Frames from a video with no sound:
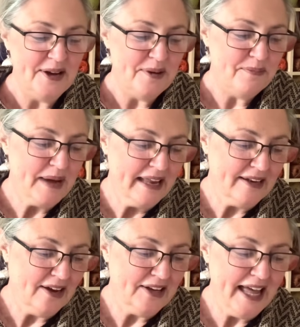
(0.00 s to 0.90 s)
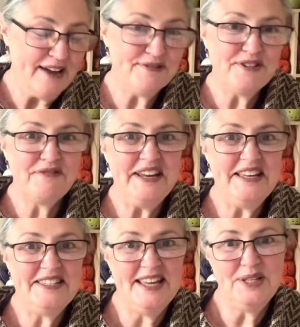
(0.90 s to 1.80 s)
But I'll have to
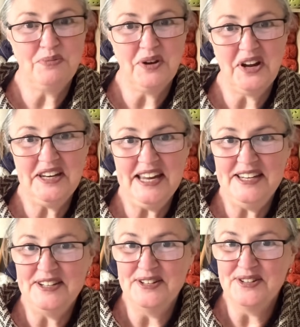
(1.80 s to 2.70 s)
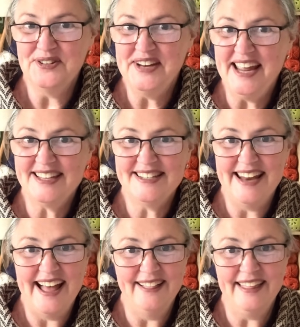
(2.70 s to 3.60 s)
reassess what I need to do next
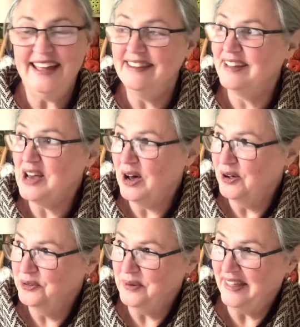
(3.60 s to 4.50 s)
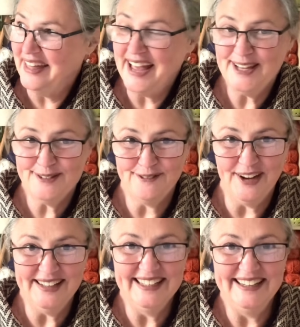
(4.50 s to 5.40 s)
now that the cold weather has
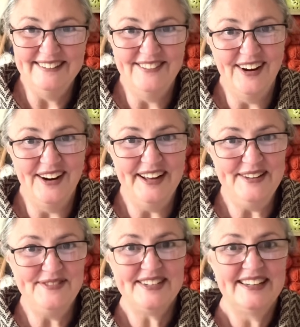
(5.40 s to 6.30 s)
finally arrived.